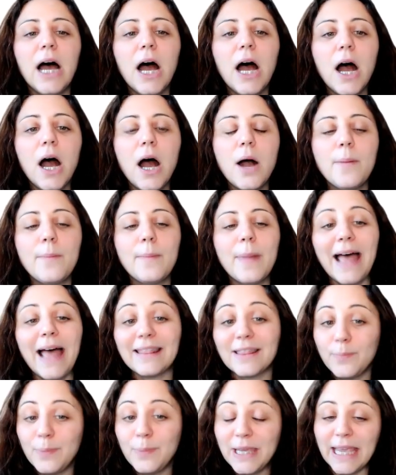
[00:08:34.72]

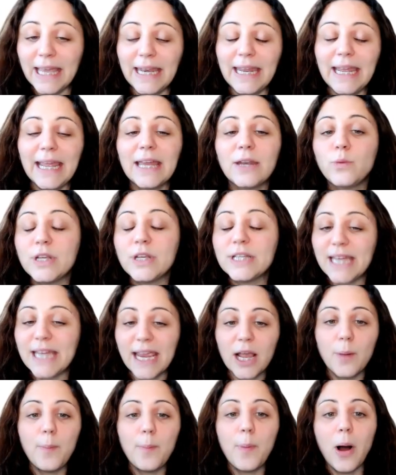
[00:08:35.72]
at the beginning, and we
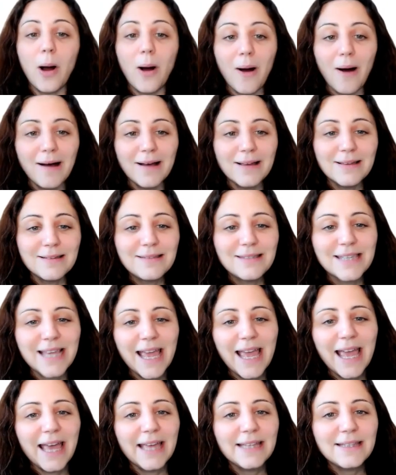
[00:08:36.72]
take a pause.
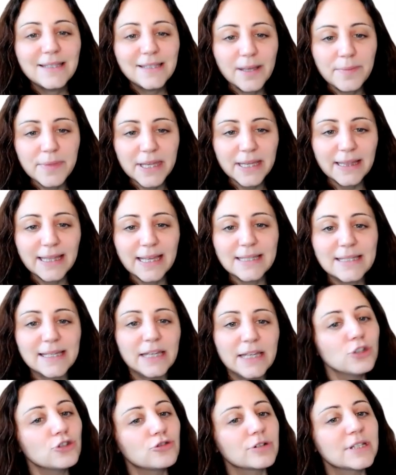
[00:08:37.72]
And something that's
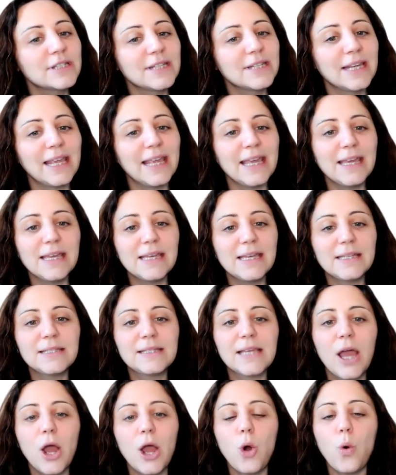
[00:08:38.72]
interesting
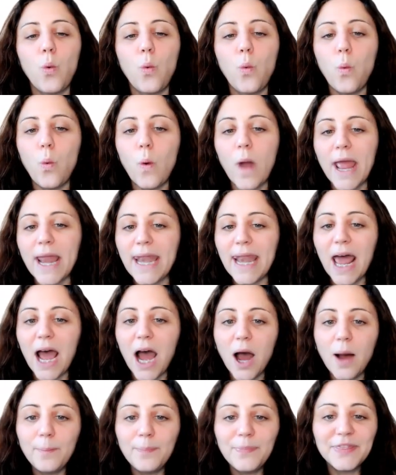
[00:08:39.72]
is when
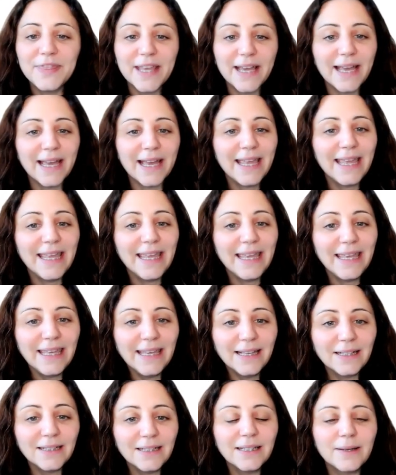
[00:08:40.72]
up the
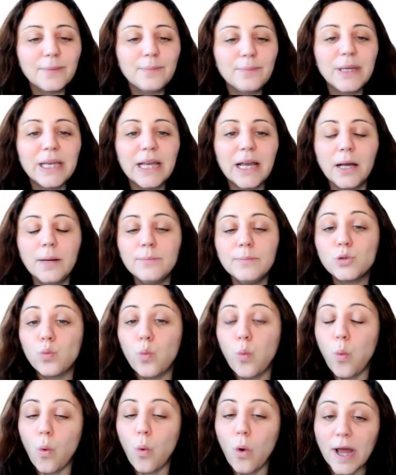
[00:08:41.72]
hill becomes
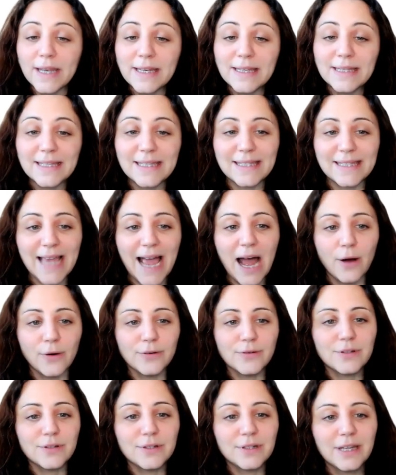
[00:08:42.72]
one
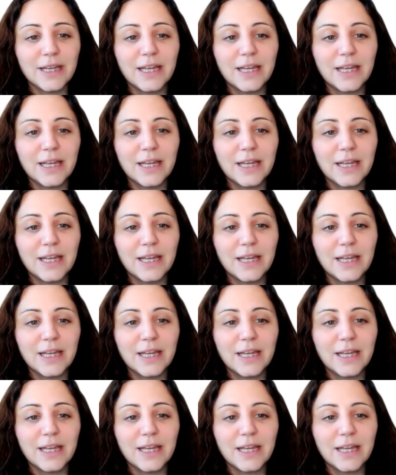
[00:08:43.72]
sound.